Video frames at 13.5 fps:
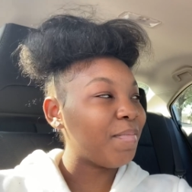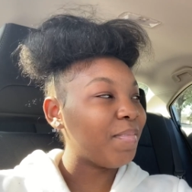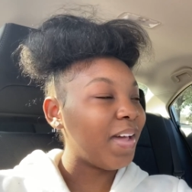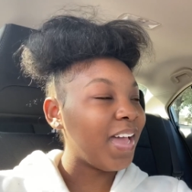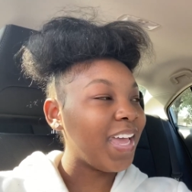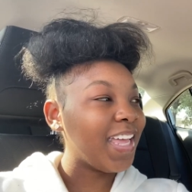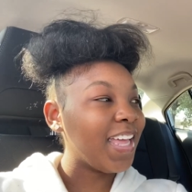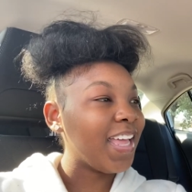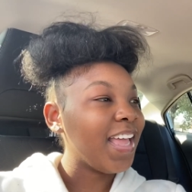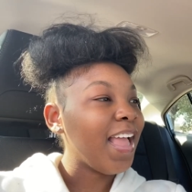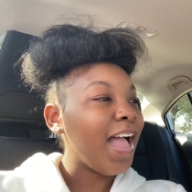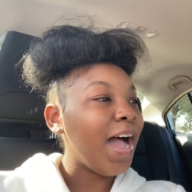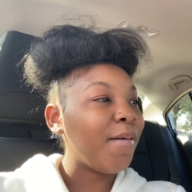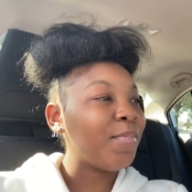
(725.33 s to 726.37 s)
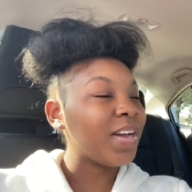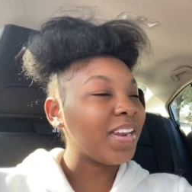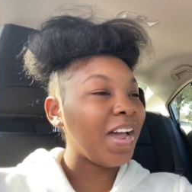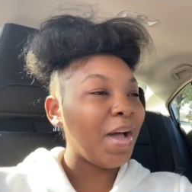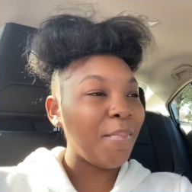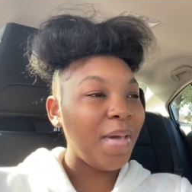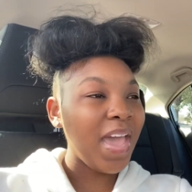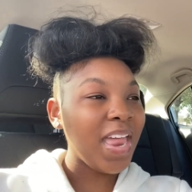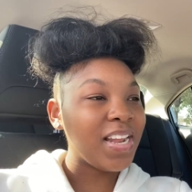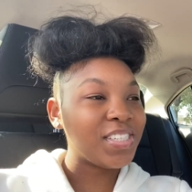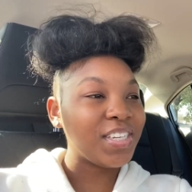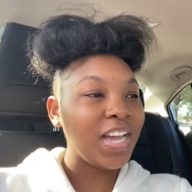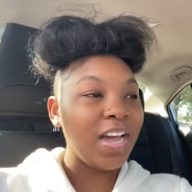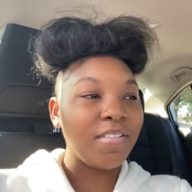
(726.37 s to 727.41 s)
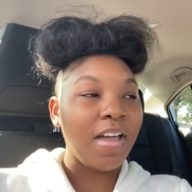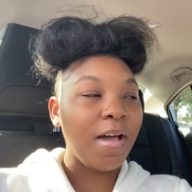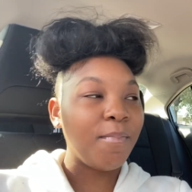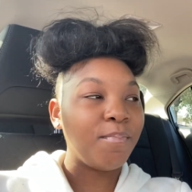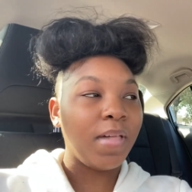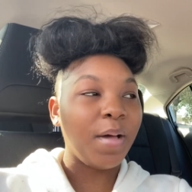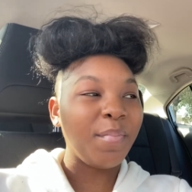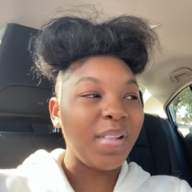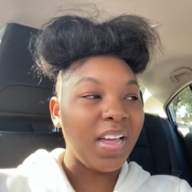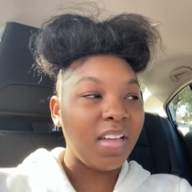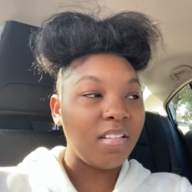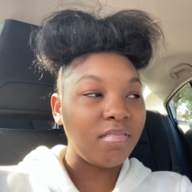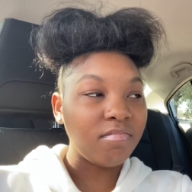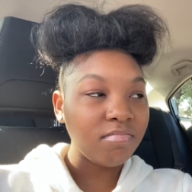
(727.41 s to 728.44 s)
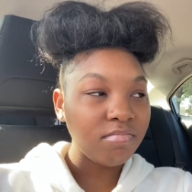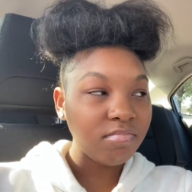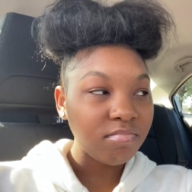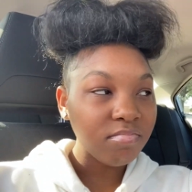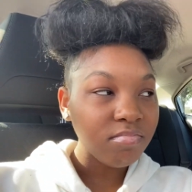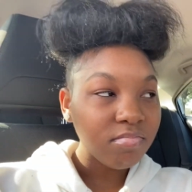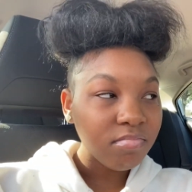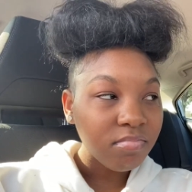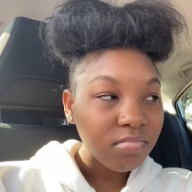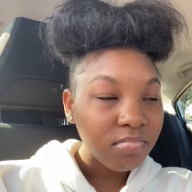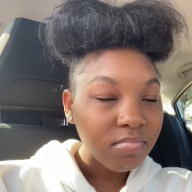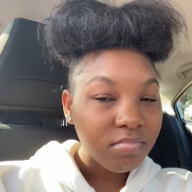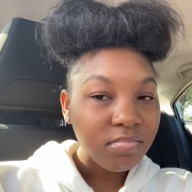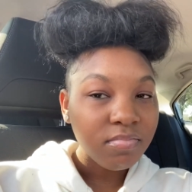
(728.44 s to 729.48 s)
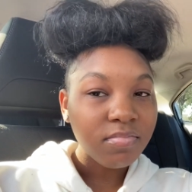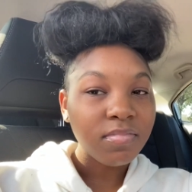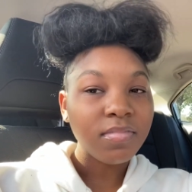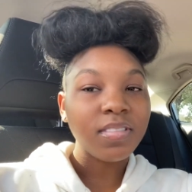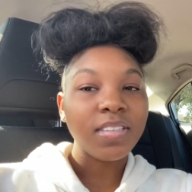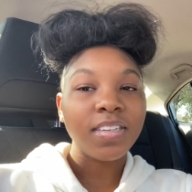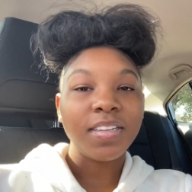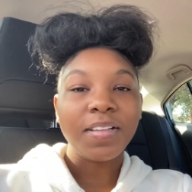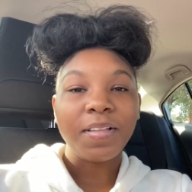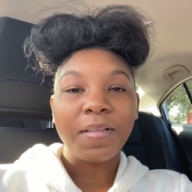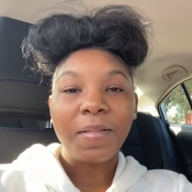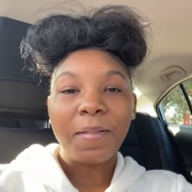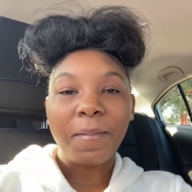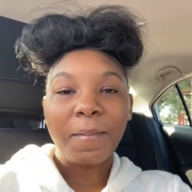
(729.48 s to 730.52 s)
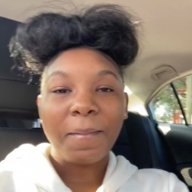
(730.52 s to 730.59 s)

like, I'm looking at man yeah. and shit. I'm, I'm, I'm like, I'm, I'm vlog. Yeah, I'm vlog.